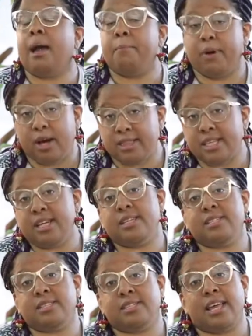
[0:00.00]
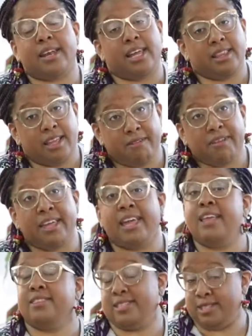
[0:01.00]
I bought this and I love
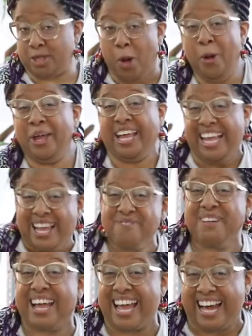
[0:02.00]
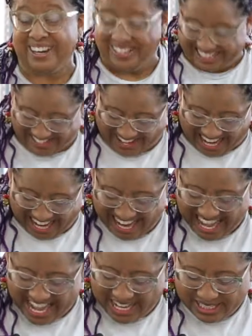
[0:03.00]
it and this is going in my house, okay?